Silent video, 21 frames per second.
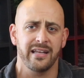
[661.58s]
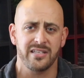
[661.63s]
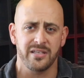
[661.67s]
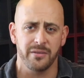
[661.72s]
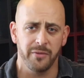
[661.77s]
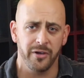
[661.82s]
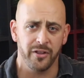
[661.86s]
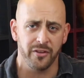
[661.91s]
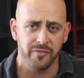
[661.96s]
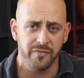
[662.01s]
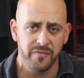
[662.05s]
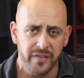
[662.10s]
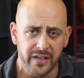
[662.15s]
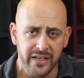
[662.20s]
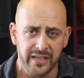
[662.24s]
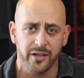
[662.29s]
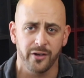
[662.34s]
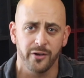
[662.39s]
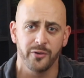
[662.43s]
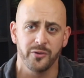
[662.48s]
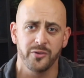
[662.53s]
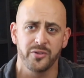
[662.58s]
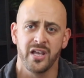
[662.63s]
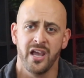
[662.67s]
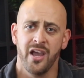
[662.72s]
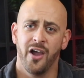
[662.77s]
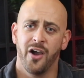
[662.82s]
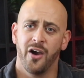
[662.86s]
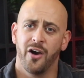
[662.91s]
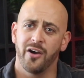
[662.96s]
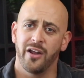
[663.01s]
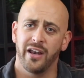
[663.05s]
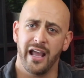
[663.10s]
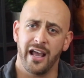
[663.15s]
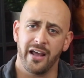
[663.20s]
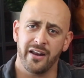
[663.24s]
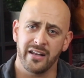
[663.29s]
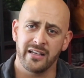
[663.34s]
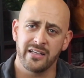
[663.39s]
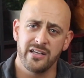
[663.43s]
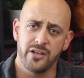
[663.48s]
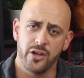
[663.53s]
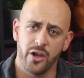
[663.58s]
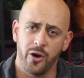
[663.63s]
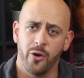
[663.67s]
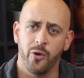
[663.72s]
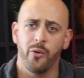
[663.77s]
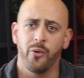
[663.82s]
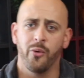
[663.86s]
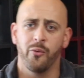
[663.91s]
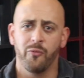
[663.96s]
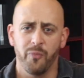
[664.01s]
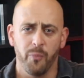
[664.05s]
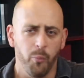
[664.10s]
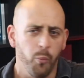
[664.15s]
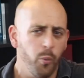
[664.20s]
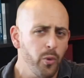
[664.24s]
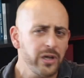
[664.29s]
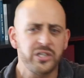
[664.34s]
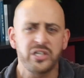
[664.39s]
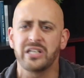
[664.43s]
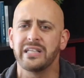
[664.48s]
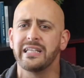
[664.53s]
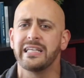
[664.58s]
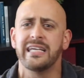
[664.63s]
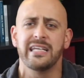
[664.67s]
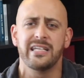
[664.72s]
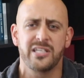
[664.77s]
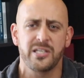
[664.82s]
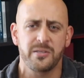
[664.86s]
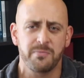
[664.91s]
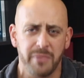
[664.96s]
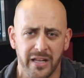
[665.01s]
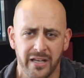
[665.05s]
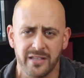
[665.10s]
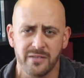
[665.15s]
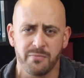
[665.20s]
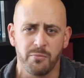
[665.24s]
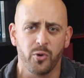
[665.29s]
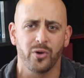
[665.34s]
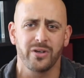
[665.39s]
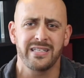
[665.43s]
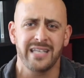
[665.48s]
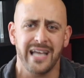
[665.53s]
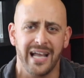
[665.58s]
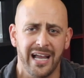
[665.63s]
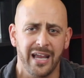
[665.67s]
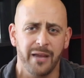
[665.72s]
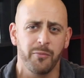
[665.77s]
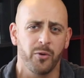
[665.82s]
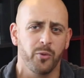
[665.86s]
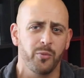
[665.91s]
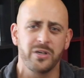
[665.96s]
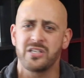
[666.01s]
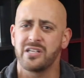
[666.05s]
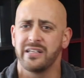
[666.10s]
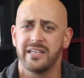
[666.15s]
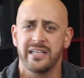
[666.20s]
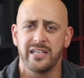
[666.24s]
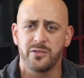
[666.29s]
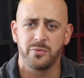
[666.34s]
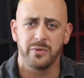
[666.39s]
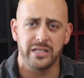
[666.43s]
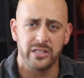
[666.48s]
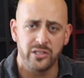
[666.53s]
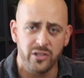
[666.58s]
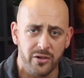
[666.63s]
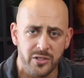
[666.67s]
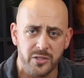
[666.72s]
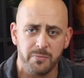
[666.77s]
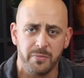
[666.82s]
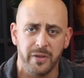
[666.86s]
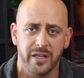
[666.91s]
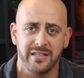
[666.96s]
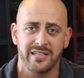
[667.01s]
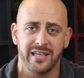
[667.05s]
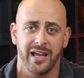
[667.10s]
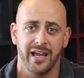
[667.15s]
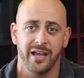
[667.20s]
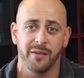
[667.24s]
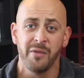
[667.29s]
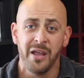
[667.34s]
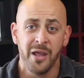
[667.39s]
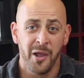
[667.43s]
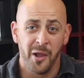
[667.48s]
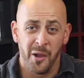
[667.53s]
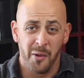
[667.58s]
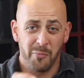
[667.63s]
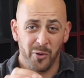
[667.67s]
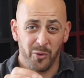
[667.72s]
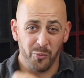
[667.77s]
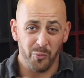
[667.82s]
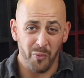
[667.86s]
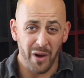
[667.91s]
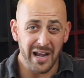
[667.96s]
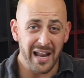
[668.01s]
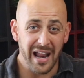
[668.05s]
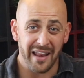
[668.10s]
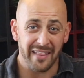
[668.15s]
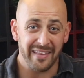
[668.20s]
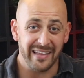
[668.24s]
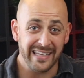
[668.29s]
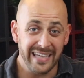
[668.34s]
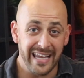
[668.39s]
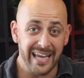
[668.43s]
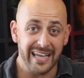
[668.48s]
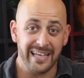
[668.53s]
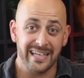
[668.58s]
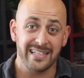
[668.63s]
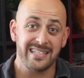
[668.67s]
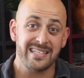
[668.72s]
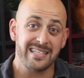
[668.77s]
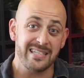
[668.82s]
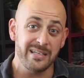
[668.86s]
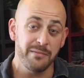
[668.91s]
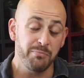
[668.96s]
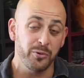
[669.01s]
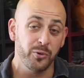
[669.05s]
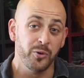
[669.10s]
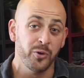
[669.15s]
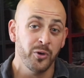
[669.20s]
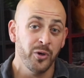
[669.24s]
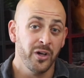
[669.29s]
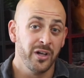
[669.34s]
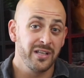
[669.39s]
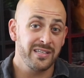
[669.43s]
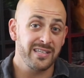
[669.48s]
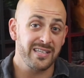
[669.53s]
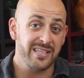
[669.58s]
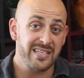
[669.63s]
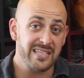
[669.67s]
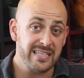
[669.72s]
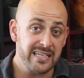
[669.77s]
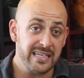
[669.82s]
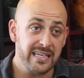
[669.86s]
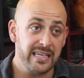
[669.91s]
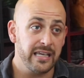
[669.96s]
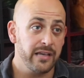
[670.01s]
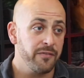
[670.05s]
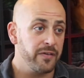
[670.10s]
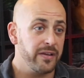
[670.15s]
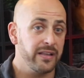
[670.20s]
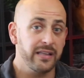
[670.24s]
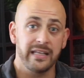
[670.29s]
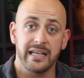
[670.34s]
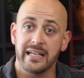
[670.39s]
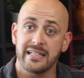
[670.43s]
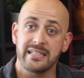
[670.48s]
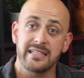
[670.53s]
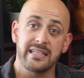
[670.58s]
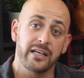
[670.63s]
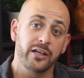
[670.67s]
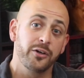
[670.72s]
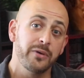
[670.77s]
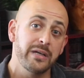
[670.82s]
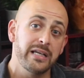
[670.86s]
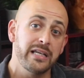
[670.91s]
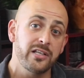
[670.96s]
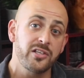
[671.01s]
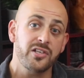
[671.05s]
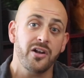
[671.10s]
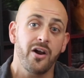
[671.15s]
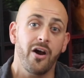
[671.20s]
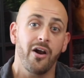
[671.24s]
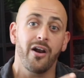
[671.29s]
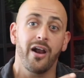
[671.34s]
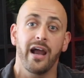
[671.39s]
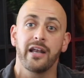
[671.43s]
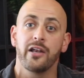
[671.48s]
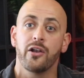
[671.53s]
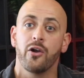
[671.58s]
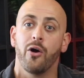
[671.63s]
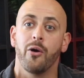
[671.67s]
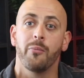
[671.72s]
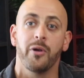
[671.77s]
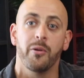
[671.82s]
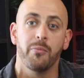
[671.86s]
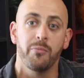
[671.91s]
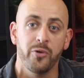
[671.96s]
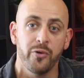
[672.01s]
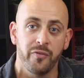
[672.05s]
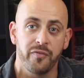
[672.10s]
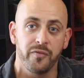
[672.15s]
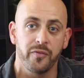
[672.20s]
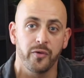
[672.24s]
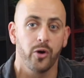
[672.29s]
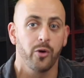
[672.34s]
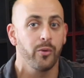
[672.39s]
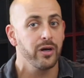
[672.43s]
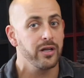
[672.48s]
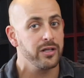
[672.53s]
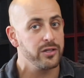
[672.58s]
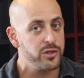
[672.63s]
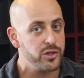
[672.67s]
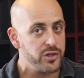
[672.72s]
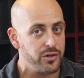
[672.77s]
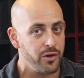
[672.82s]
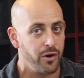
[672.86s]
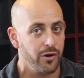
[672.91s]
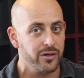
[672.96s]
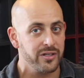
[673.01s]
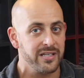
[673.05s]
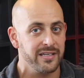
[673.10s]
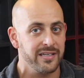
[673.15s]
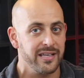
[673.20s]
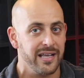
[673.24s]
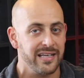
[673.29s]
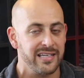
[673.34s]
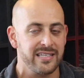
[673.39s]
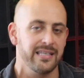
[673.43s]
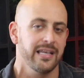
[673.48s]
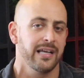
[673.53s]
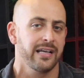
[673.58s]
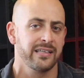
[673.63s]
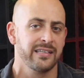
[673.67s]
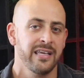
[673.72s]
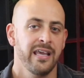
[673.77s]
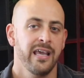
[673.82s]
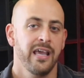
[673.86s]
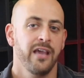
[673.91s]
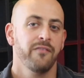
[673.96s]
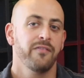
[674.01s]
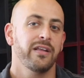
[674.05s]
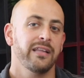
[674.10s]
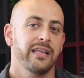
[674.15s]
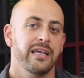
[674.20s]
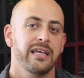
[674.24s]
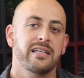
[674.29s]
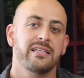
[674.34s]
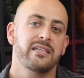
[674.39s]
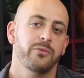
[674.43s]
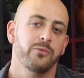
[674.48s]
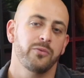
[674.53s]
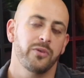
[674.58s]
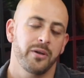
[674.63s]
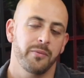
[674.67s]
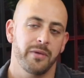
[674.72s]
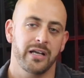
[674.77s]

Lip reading: in some other videos on how to know which leads spend more time and which leads we don't spend time. But right out of the gate, it's simple to see if it lands in a green star, I know I'm gonna move forward and start to dissect. If it lands in one